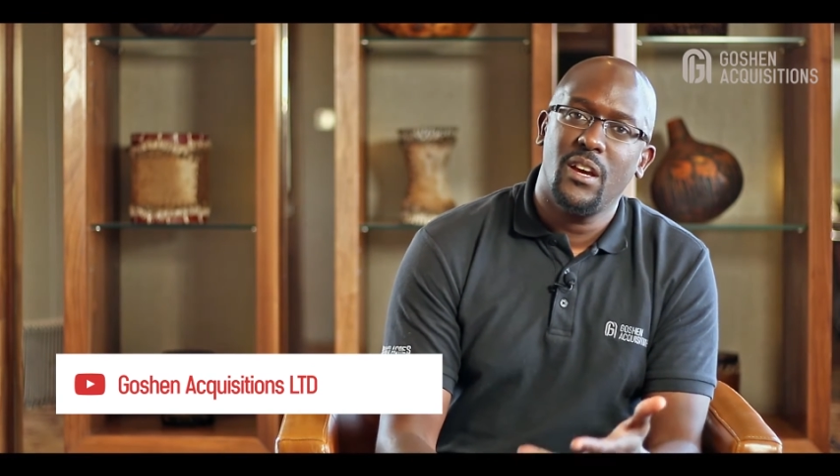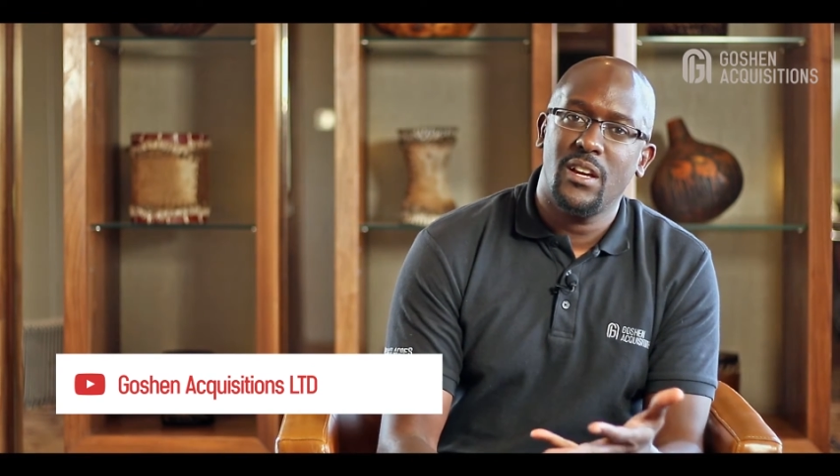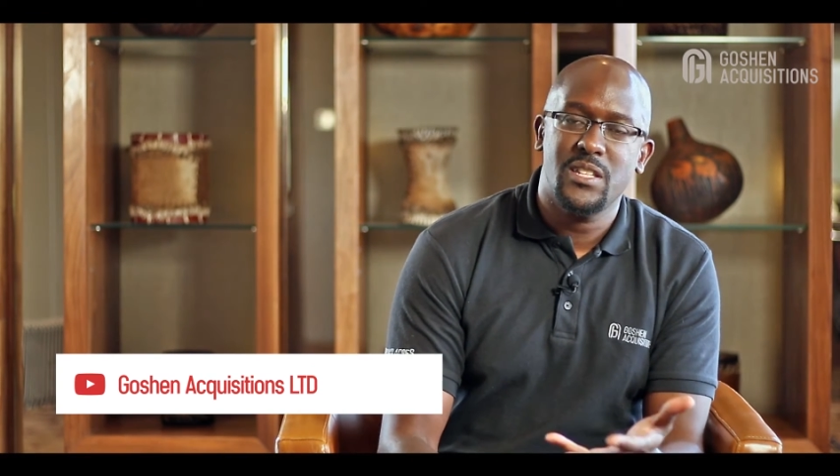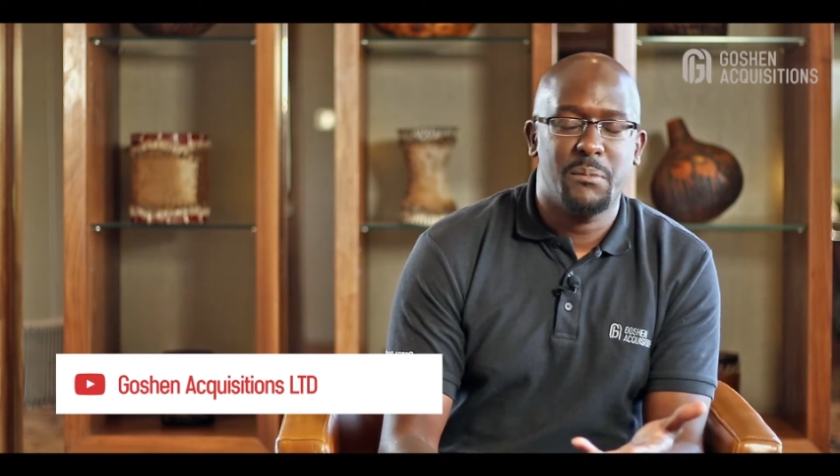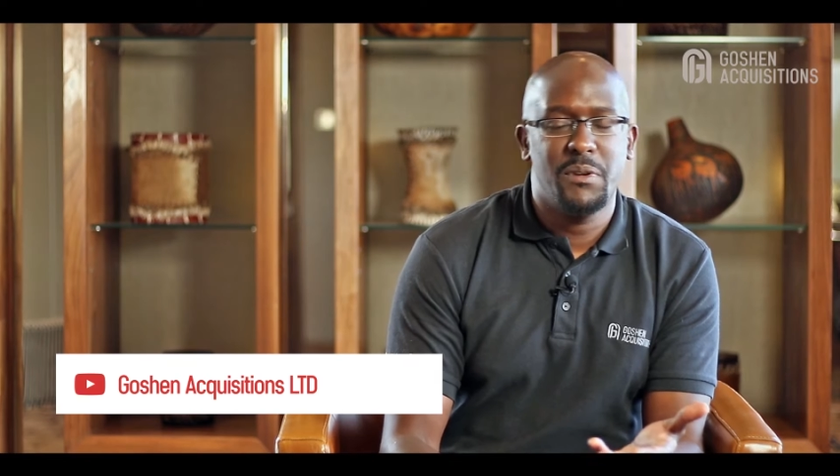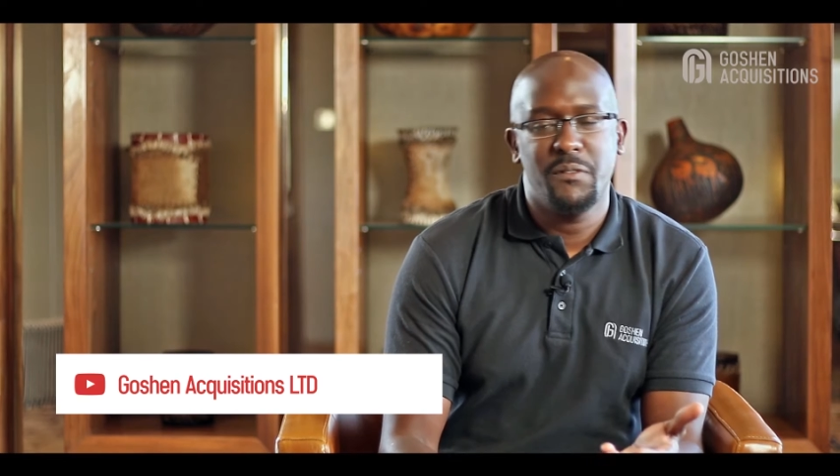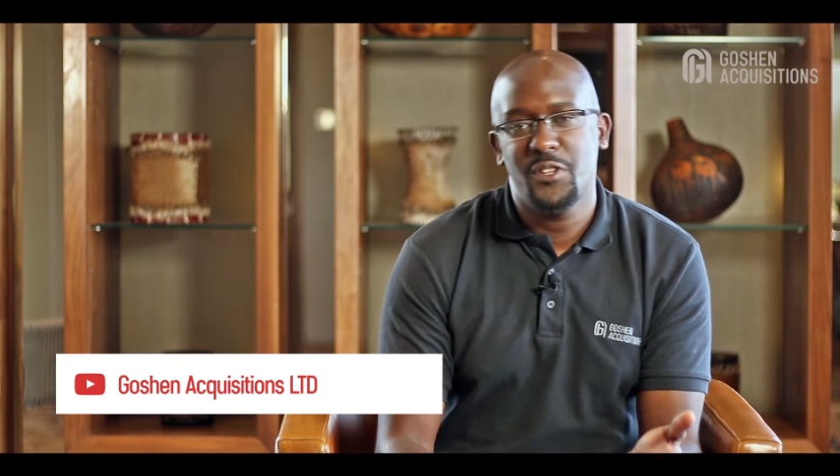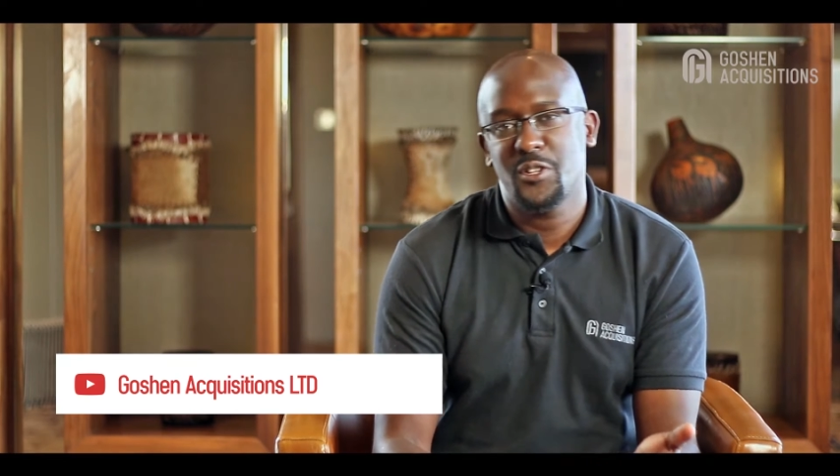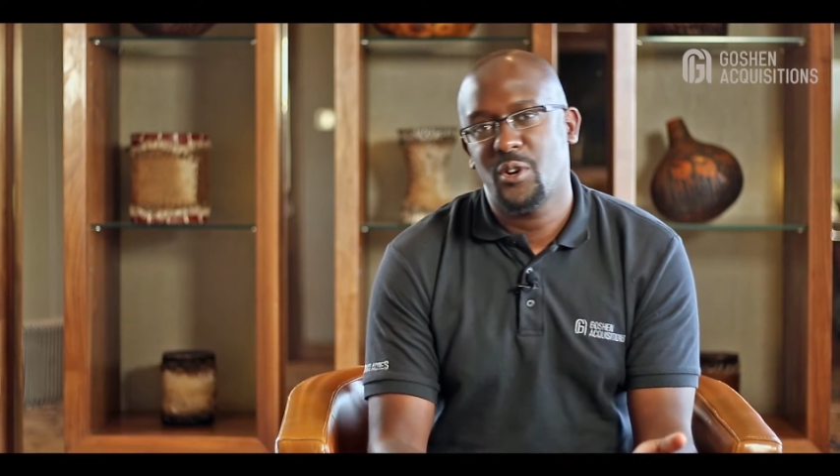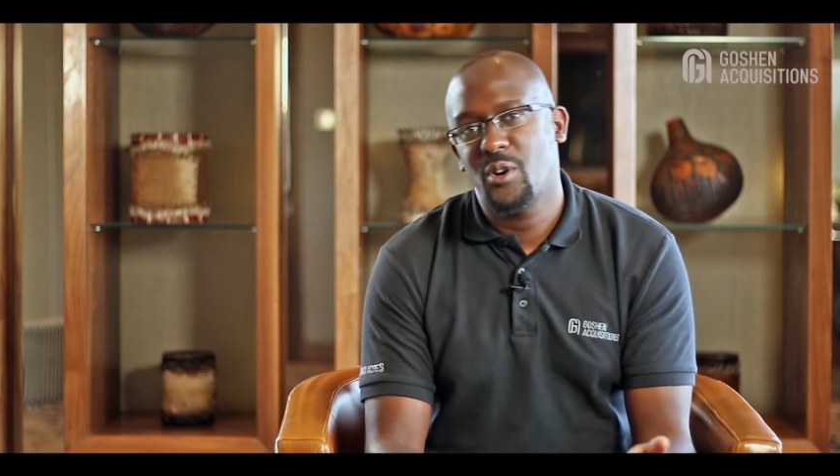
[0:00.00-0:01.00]

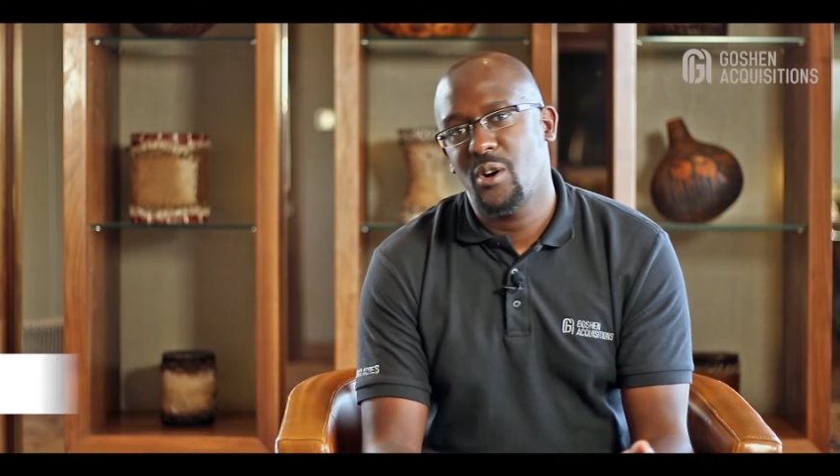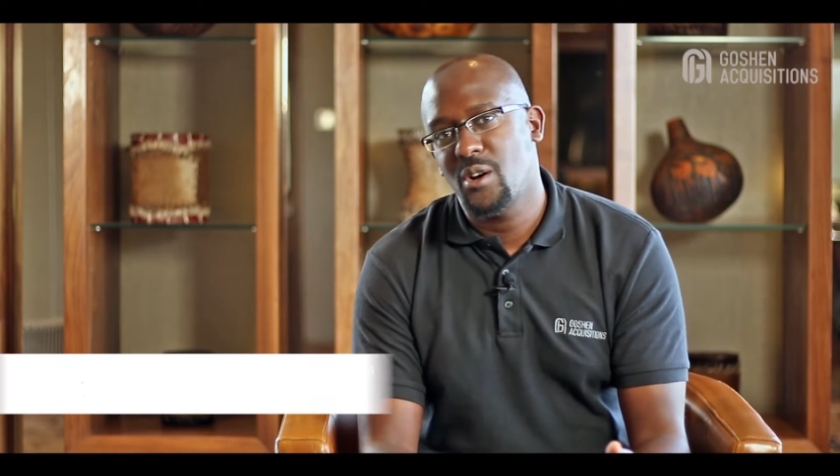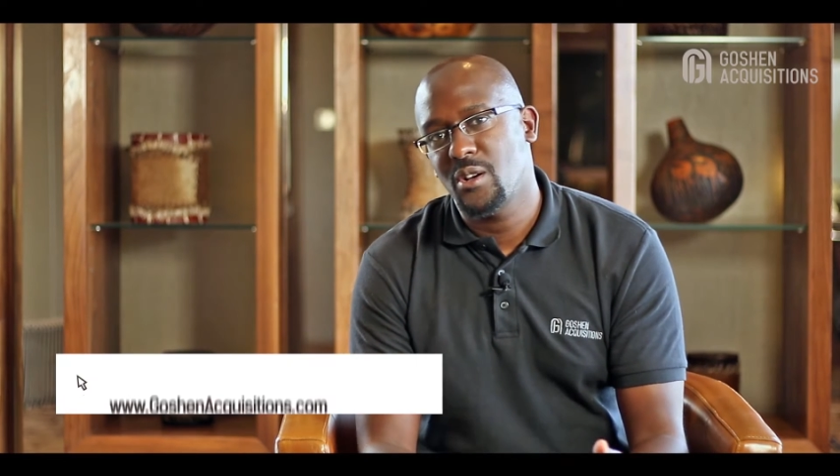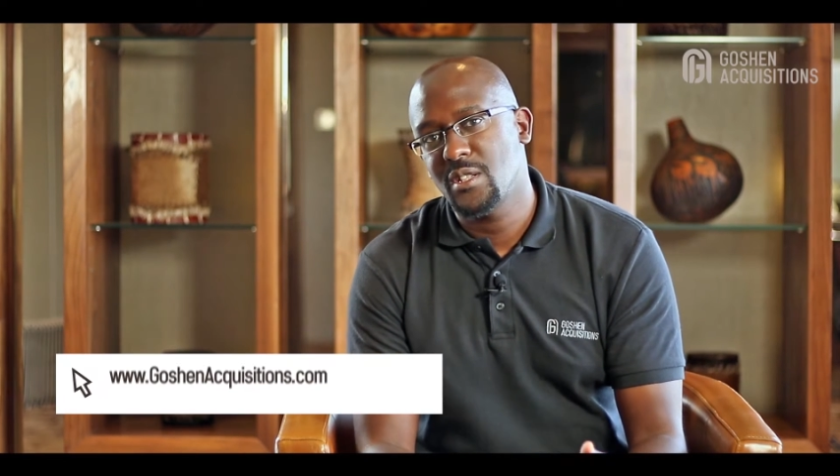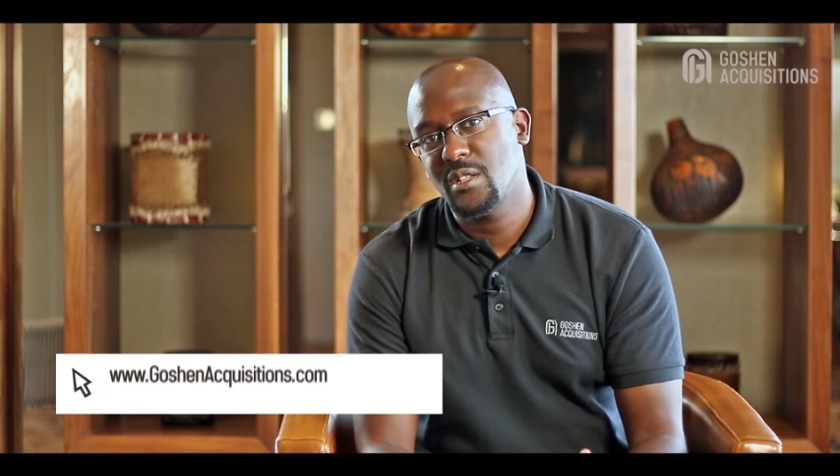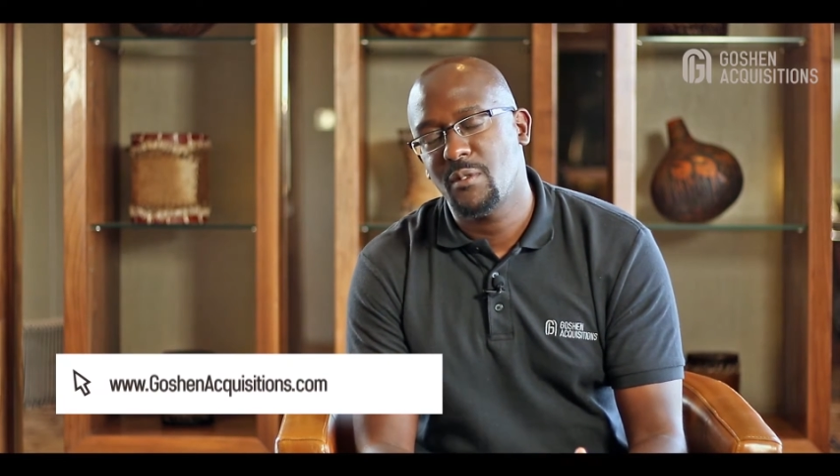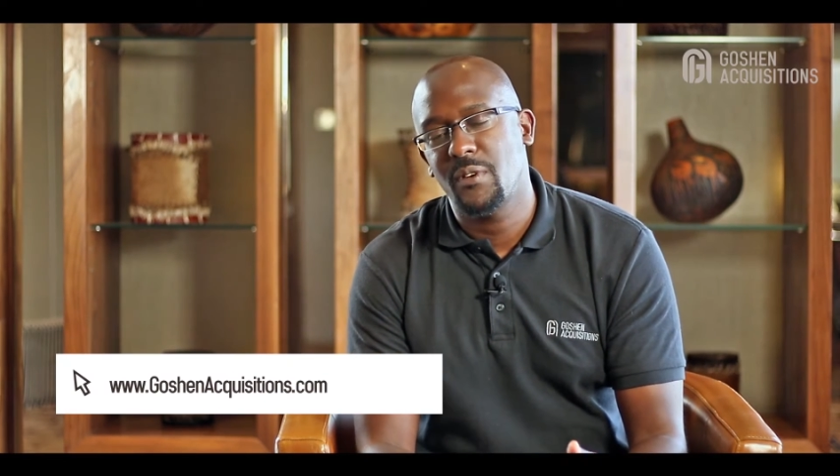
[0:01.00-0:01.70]
subdivision costs,